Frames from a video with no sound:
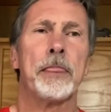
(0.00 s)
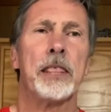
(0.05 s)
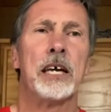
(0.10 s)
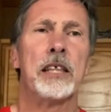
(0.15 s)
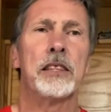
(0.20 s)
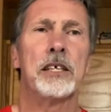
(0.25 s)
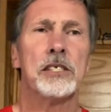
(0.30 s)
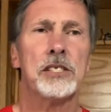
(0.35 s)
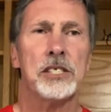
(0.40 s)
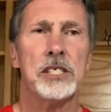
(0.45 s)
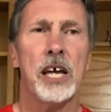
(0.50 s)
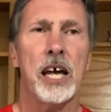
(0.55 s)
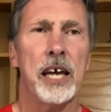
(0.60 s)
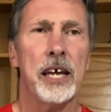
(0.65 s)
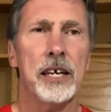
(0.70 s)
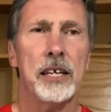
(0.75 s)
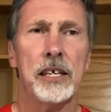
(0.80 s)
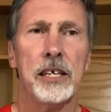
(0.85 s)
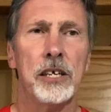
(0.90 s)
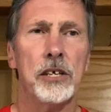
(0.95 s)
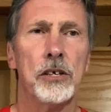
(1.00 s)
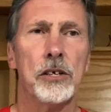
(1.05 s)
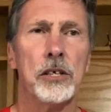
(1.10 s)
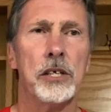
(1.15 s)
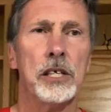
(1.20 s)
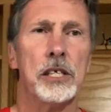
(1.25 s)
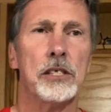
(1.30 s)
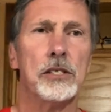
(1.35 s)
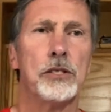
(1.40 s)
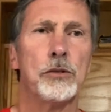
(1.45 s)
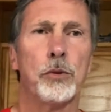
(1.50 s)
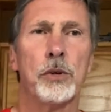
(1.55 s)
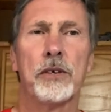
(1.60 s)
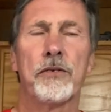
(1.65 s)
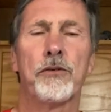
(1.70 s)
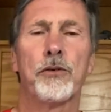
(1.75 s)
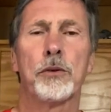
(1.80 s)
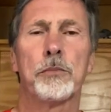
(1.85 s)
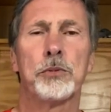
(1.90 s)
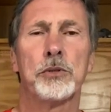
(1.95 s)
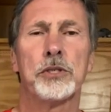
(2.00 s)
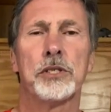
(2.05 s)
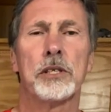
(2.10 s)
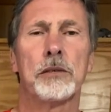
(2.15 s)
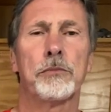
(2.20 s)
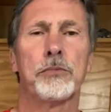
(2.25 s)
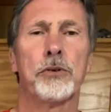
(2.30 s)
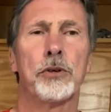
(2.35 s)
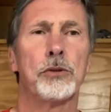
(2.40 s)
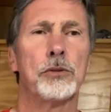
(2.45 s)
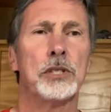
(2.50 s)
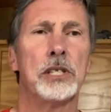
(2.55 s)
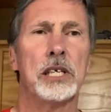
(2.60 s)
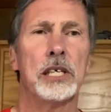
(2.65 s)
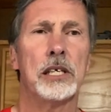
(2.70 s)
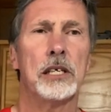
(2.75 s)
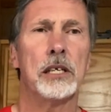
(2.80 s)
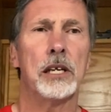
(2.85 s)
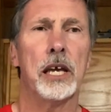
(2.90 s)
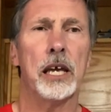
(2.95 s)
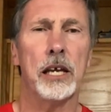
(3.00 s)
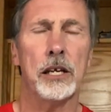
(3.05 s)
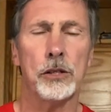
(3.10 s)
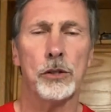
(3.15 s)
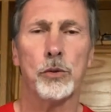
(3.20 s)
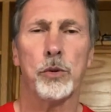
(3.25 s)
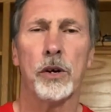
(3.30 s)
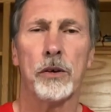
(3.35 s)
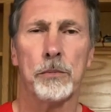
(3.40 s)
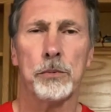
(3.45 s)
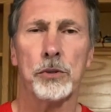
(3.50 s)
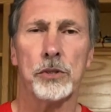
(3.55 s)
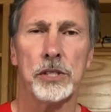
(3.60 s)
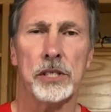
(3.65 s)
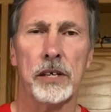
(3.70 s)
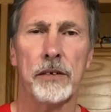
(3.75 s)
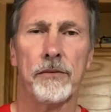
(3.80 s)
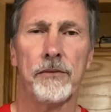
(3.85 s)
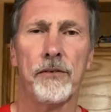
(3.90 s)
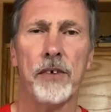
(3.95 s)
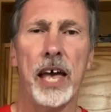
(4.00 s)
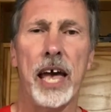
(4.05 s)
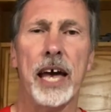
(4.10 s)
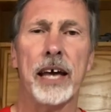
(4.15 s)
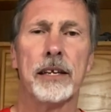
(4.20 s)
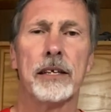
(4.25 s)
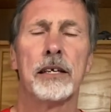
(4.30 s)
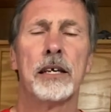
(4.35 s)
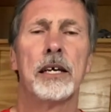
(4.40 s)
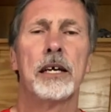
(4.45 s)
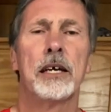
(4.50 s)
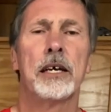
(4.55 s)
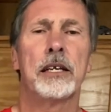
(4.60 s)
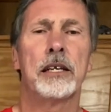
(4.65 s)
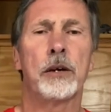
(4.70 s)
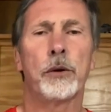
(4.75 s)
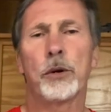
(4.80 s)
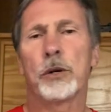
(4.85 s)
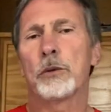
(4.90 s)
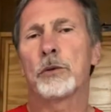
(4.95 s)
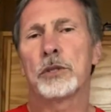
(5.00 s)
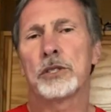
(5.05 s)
This diet here is 24% protein and 12% fat. Now, it will